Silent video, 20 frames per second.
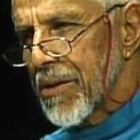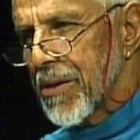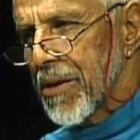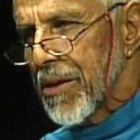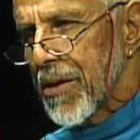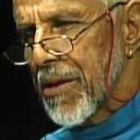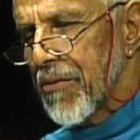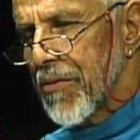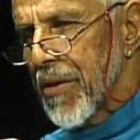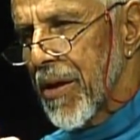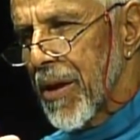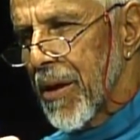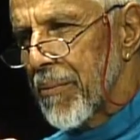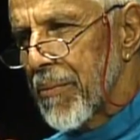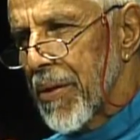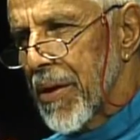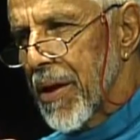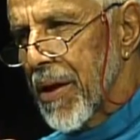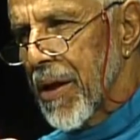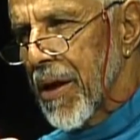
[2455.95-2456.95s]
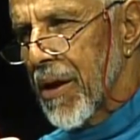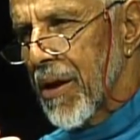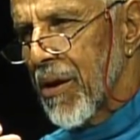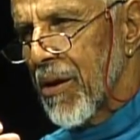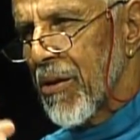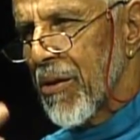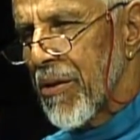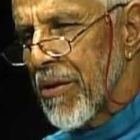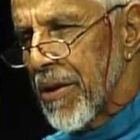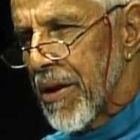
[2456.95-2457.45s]
and developing and
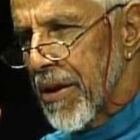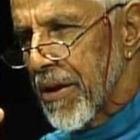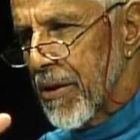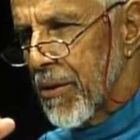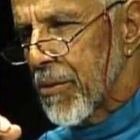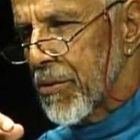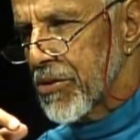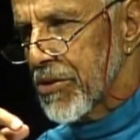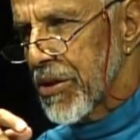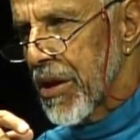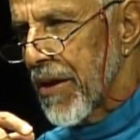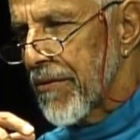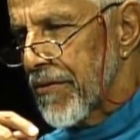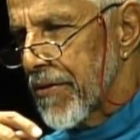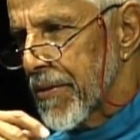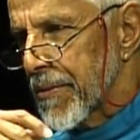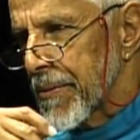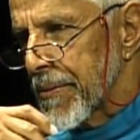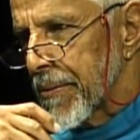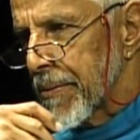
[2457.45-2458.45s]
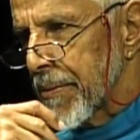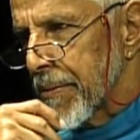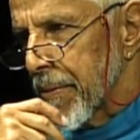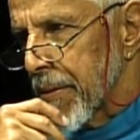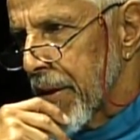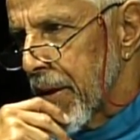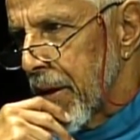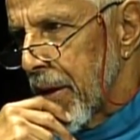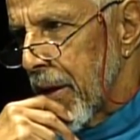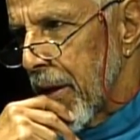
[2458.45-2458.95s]
learning new stuff,
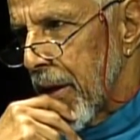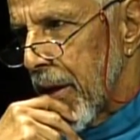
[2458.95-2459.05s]
mm-hmm.